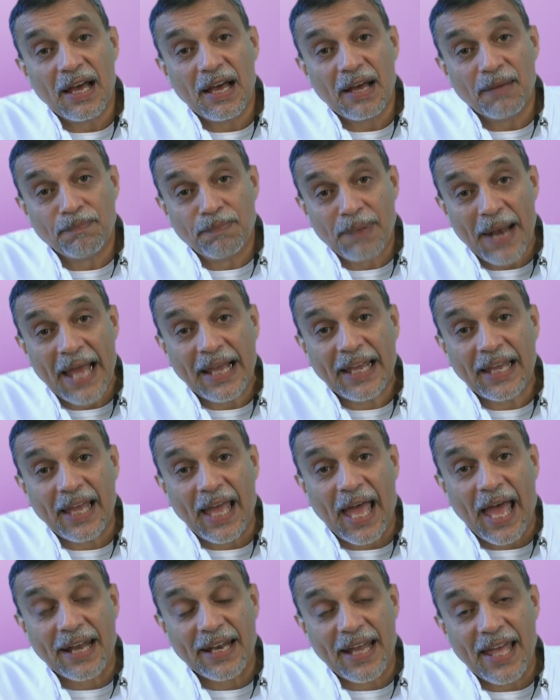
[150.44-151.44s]
black
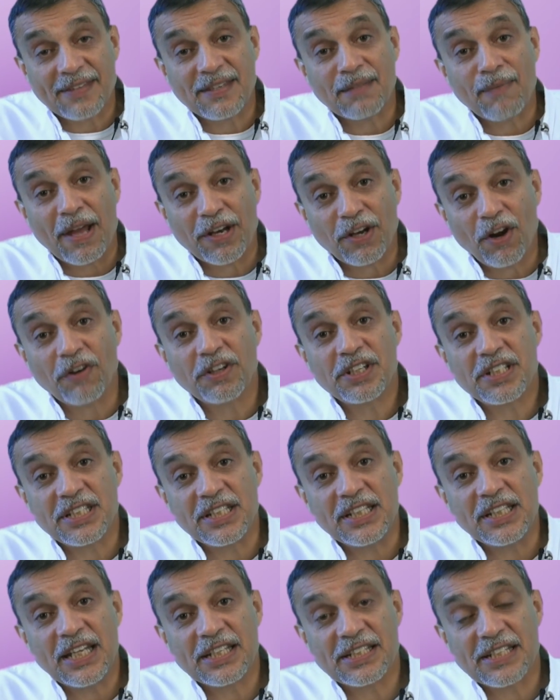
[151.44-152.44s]
and ethnic
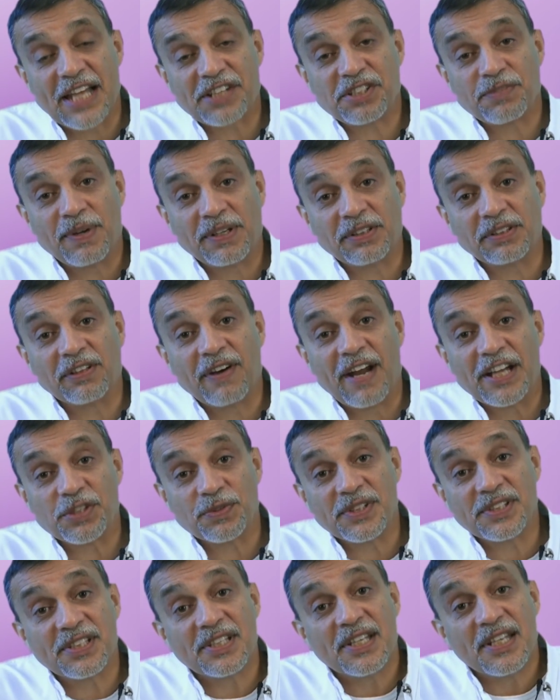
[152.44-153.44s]
minority international medical
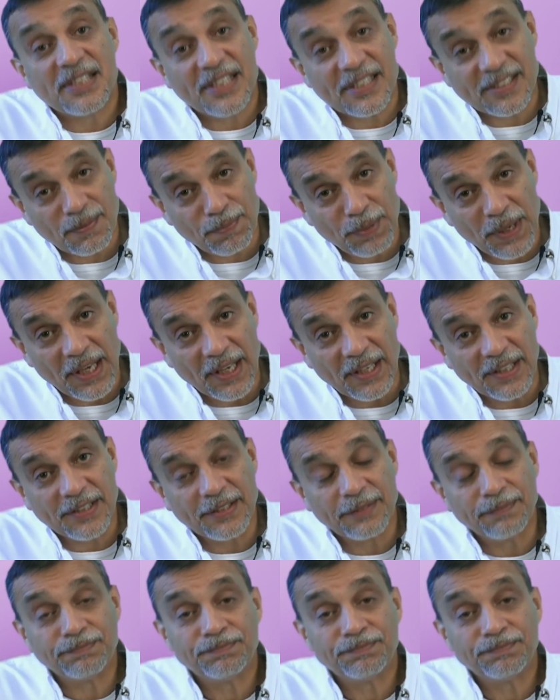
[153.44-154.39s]
graduates disappeared.